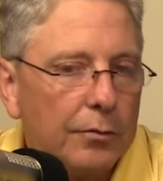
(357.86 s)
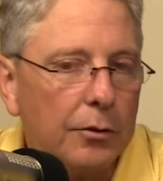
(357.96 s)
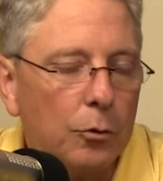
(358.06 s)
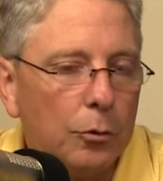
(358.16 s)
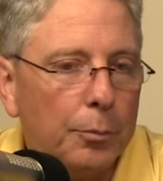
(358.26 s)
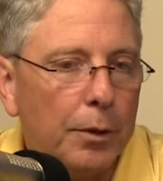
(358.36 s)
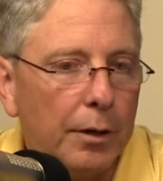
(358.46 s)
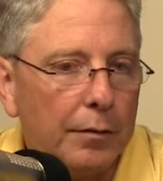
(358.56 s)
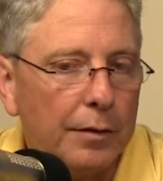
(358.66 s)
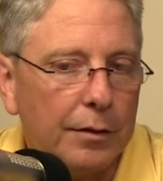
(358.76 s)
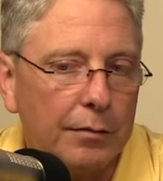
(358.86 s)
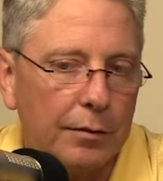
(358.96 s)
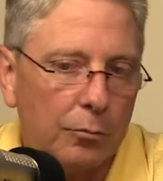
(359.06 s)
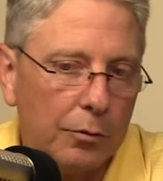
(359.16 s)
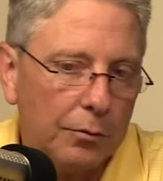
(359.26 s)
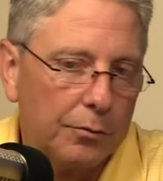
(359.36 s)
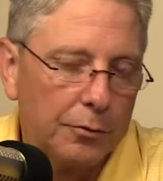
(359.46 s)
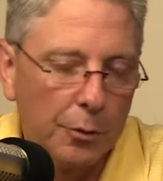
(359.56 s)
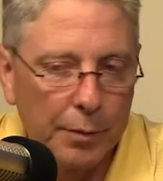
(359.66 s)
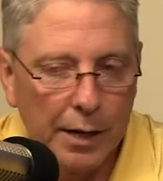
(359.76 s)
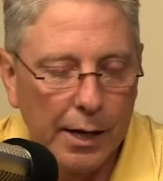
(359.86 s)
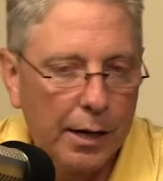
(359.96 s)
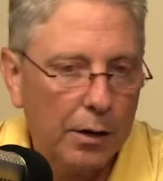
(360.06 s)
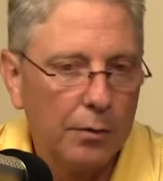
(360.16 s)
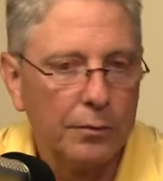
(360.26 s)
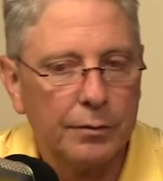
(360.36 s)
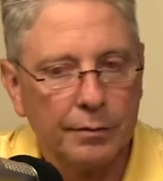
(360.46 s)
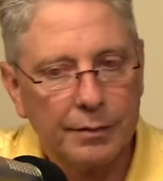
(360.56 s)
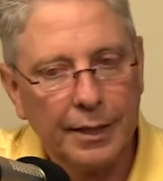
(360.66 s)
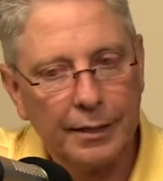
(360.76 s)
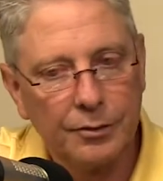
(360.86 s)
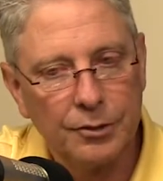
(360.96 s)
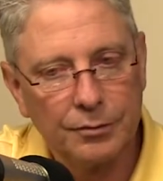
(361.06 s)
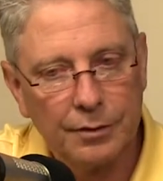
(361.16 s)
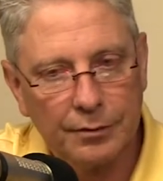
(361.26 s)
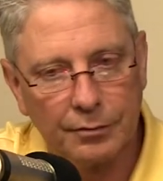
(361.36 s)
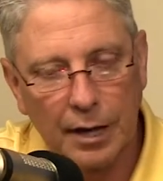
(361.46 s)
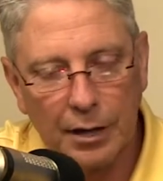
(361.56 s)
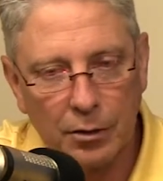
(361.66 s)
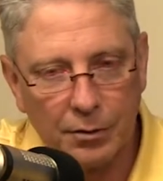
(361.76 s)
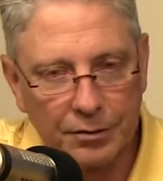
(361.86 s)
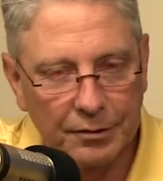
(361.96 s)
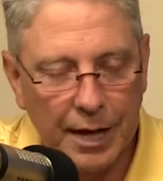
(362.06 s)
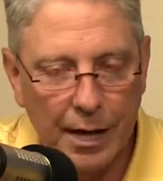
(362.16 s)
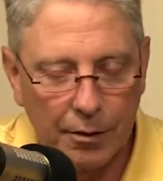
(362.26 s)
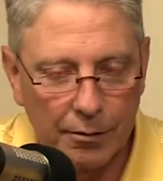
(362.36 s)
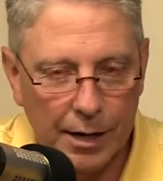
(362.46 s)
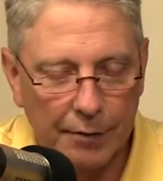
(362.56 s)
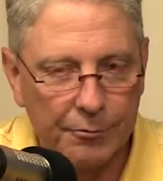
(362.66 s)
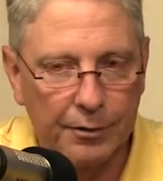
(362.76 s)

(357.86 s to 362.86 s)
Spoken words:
the cool part of this, and we'll show about how to take just this, I call it a scatter graph for